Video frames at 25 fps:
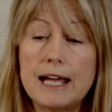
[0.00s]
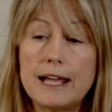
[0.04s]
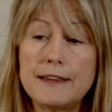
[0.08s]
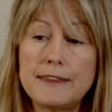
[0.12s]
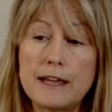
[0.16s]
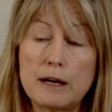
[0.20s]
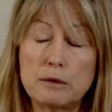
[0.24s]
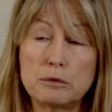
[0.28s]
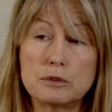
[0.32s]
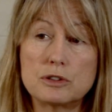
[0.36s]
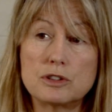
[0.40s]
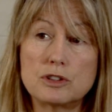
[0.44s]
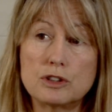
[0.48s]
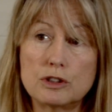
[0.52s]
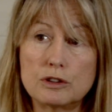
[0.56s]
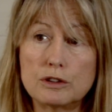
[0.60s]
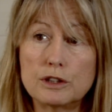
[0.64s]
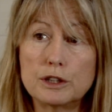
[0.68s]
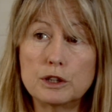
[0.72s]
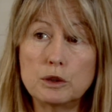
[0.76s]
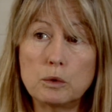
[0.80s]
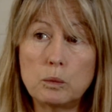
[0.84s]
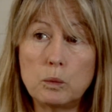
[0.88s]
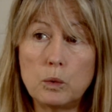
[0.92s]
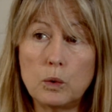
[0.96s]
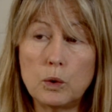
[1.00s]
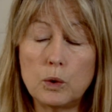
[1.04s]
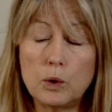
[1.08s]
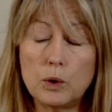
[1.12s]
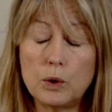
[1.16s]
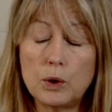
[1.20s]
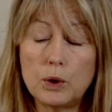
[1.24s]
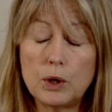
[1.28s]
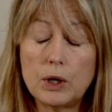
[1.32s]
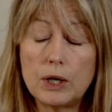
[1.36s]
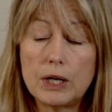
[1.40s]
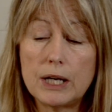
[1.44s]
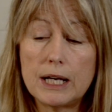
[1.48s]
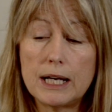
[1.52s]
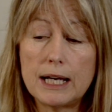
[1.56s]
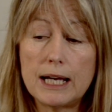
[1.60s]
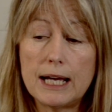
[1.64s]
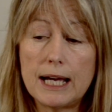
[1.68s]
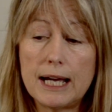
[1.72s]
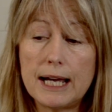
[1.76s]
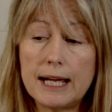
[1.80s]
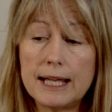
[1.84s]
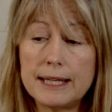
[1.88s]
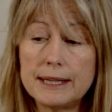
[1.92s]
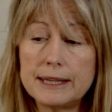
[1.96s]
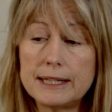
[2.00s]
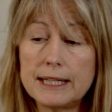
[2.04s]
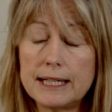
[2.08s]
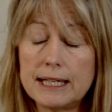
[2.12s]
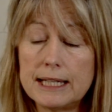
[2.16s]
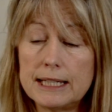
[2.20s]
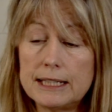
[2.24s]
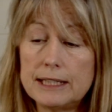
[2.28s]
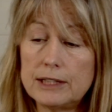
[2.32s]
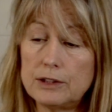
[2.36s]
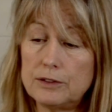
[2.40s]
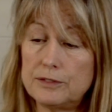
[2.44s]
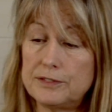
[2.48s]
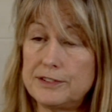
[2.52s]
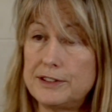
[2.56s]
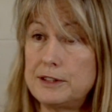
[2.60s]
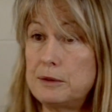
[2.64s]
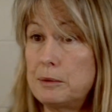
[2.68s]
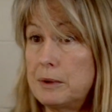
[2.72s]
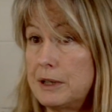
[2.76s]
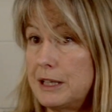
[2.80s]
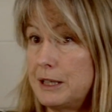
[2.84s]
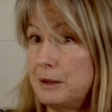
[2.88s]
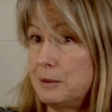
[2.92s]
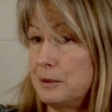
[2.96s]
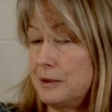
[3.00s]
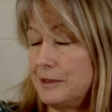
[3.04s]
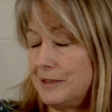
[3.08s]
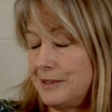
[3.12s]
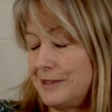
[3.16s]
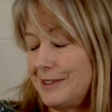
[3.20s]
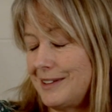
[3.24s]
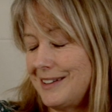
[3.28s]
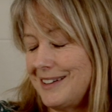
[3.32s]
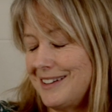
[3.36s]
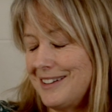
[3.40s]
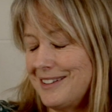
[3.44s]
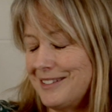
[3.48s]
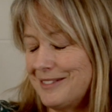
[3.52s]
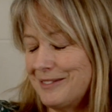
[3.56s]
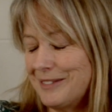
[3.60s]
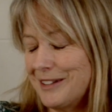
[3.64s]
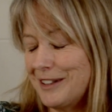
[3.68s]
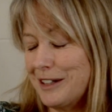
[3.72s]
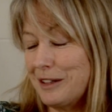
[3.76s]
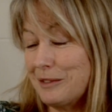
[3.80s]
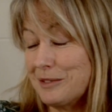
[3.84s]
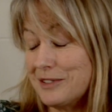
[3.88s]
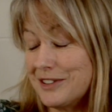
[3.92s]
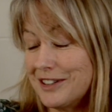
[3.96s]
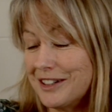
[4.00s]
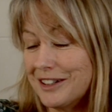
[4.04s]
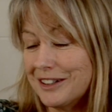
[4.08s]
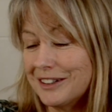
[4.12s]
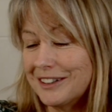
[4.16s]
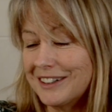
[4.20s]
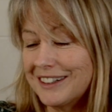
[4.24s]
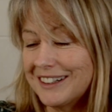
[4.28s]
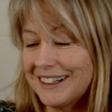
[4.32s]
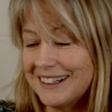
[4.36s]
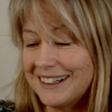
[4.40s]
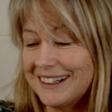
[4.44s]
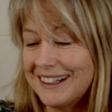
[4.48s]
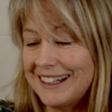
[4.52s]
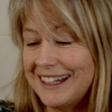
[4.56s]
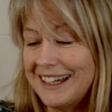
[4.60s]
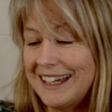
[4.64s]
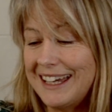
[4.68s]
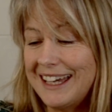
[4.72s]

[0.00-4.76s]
That was during the war. And then obviously when I was younger,